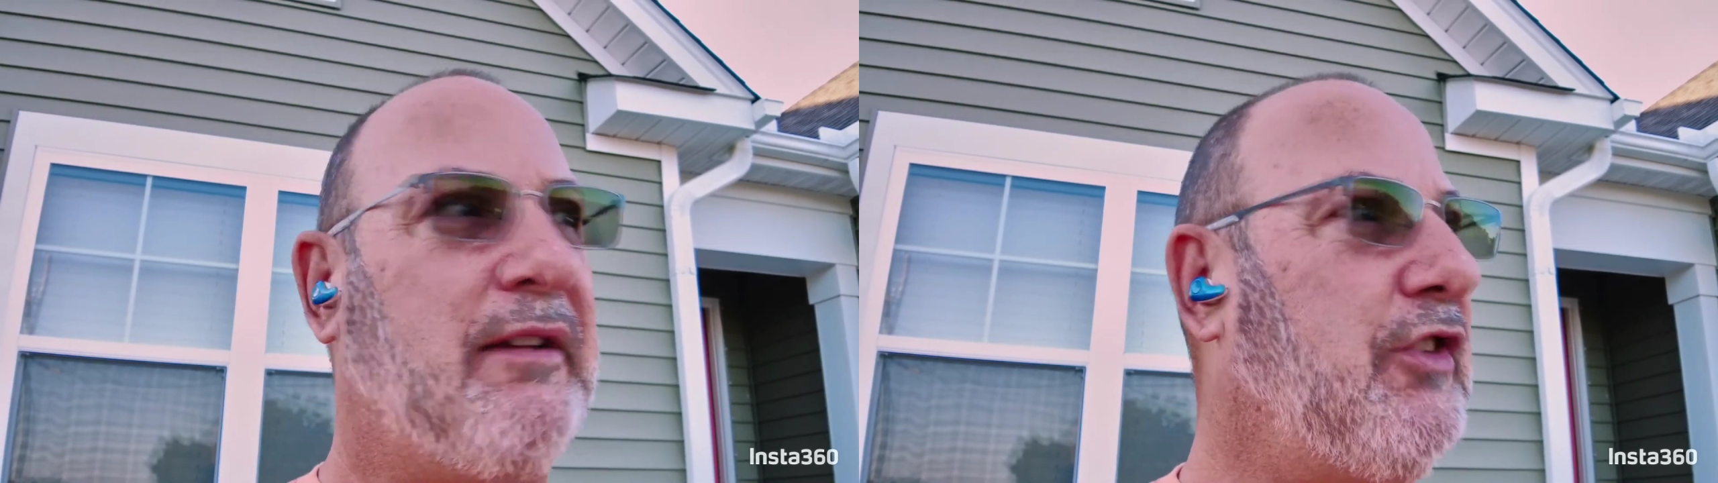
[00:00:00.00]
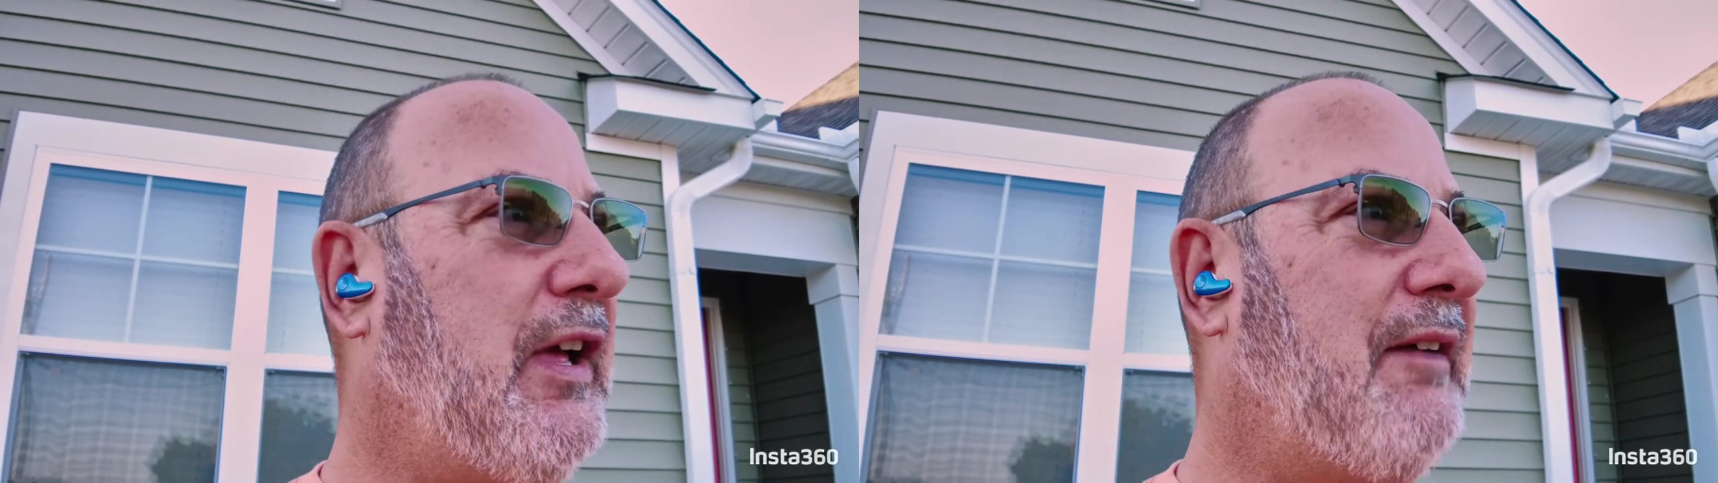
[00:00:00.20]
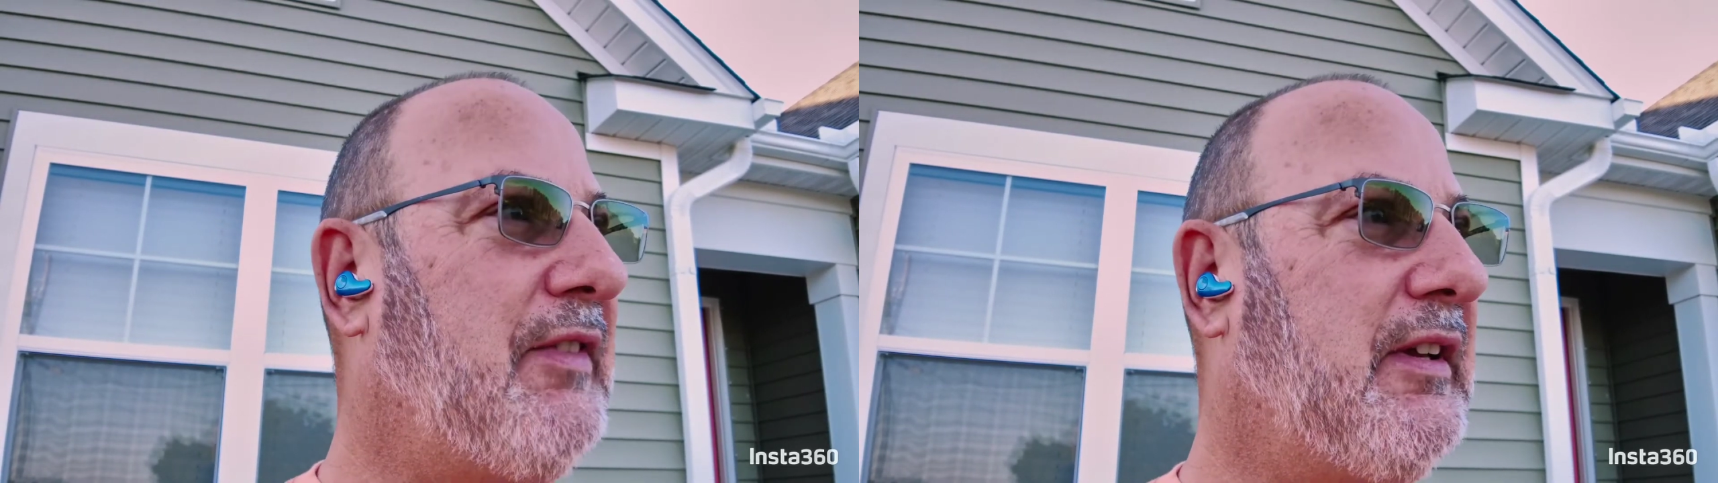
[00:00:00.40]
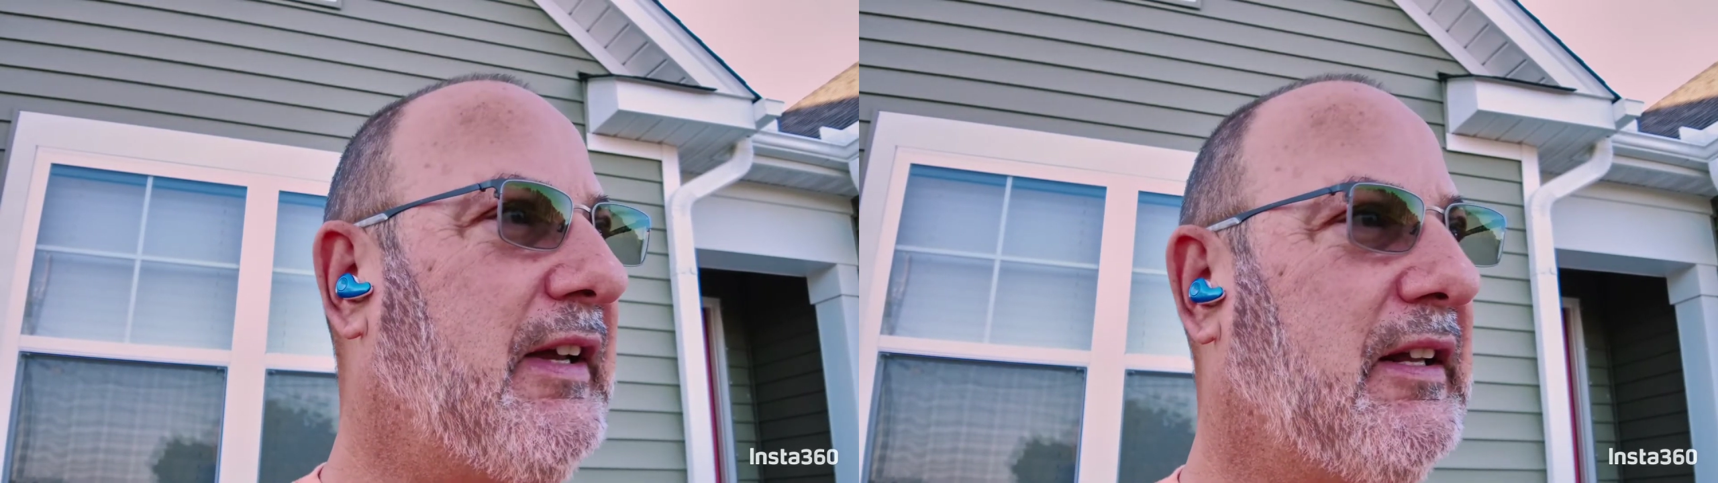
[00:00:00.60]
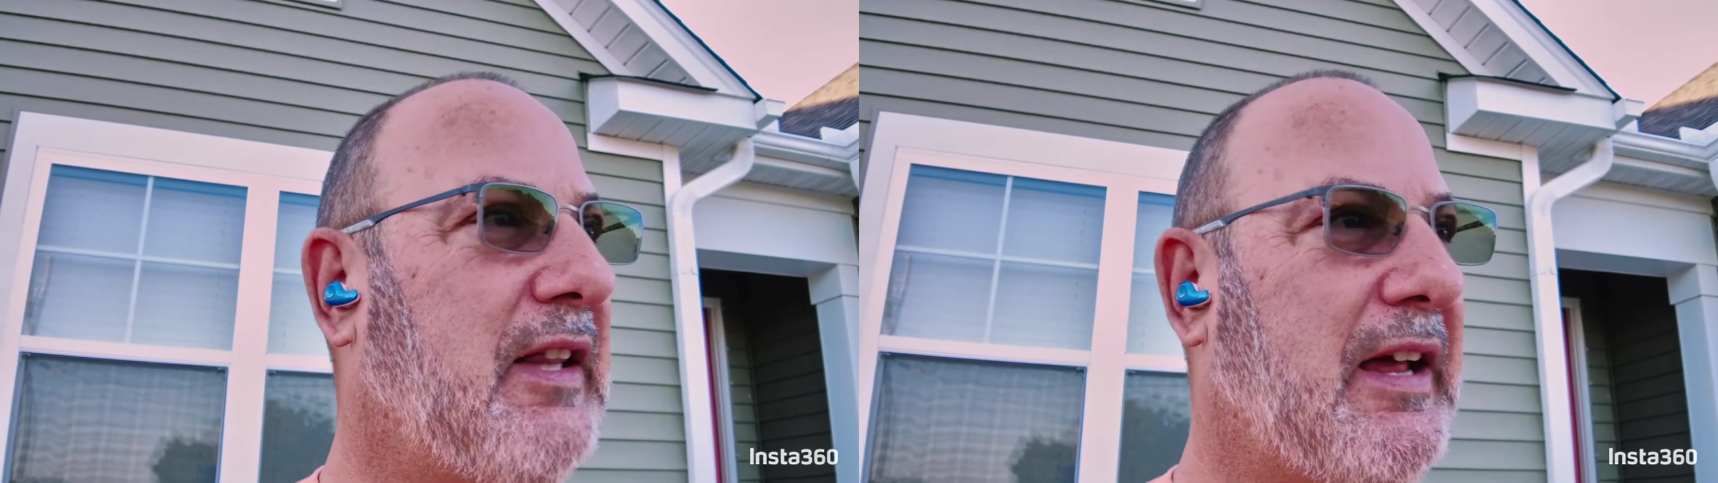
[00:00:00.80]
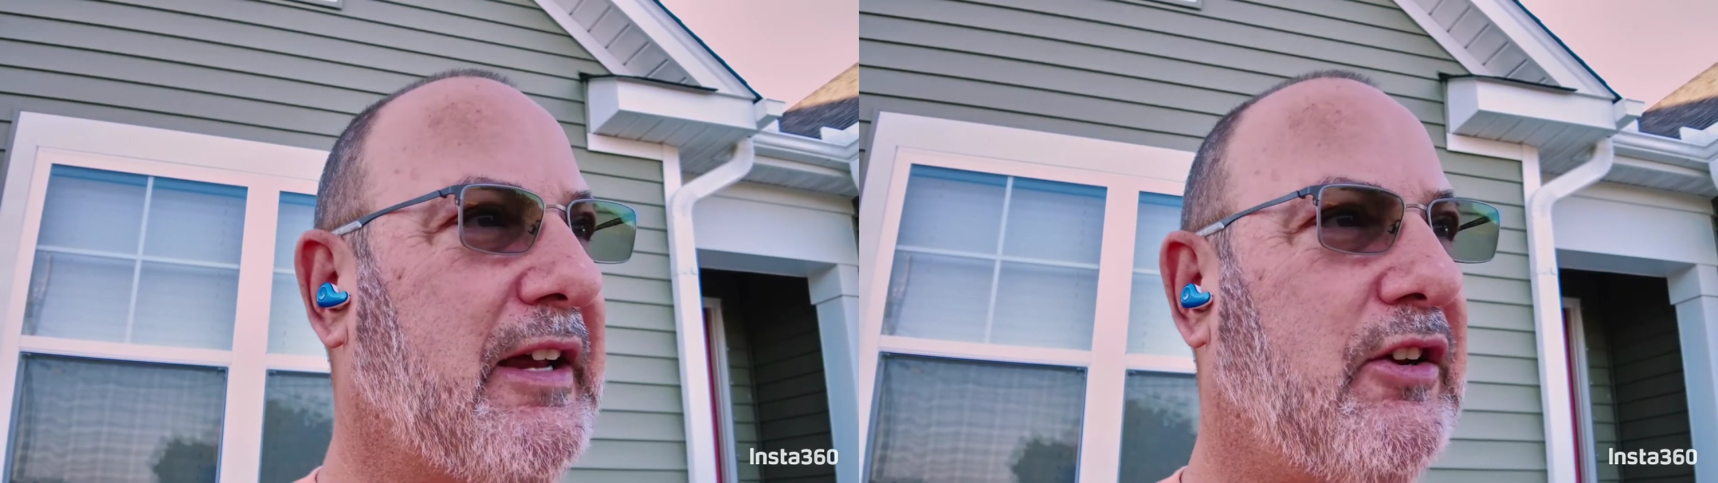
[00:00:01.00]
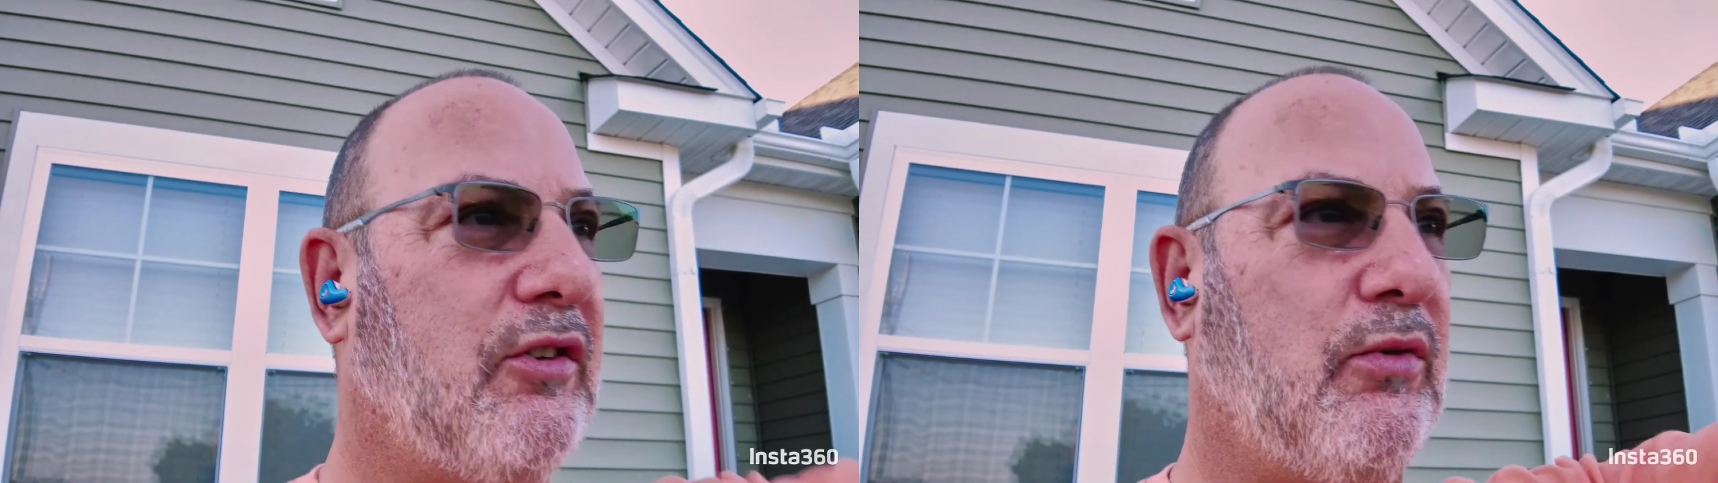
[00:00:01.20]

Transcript: if you haven't hit like